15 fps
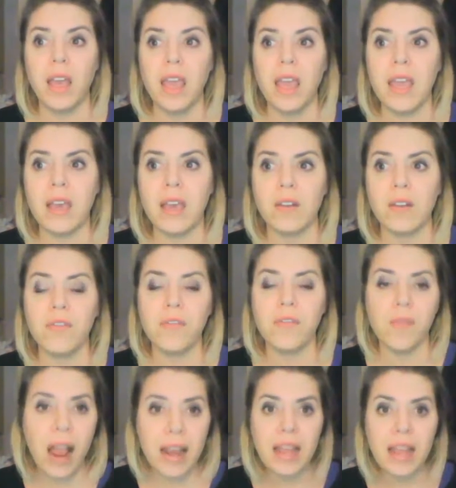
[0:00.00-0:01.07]
And
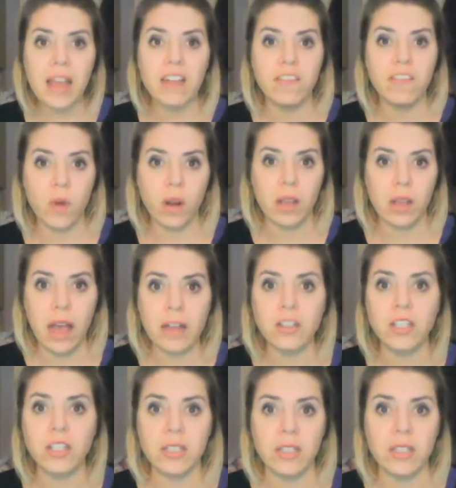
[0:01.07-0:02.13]
Friday at 4
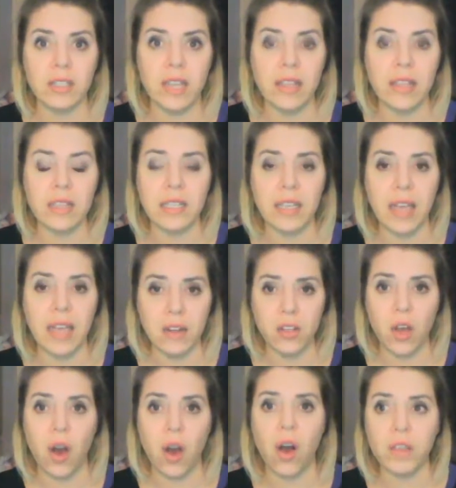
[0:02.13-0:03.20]
o'clock, just to say this again
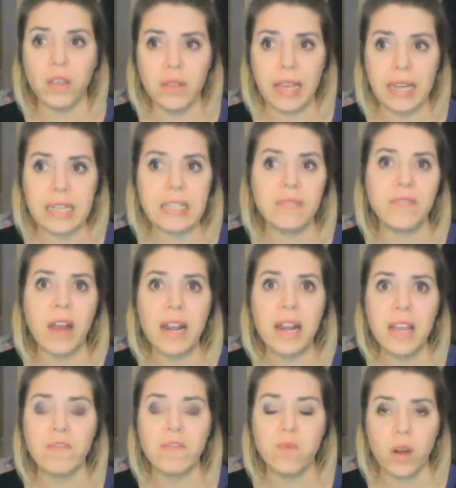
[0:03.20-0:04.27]
to all you ladies,
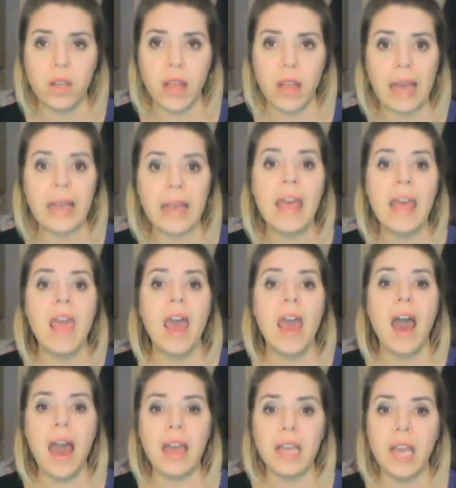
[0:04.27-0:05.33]
Friday at 4 o'clock,
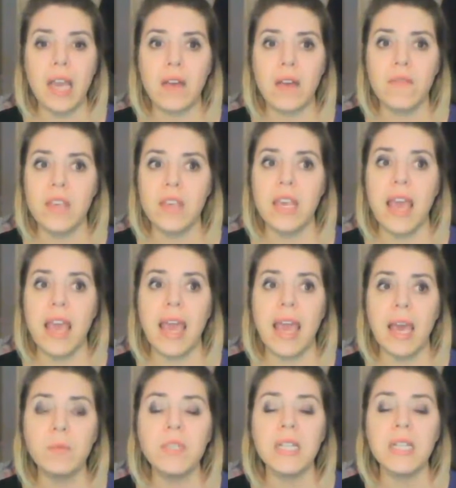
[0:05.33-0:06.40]
I have the
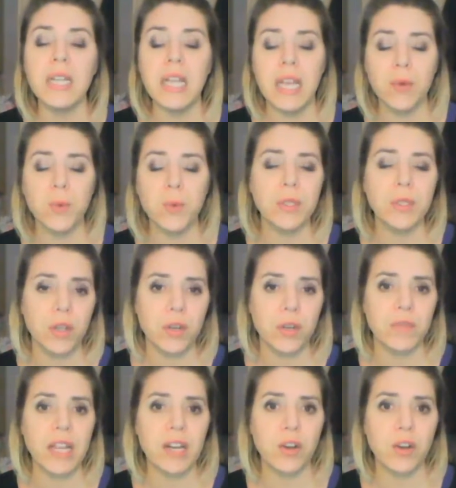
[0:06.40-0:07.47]
Hampton Inn reserved in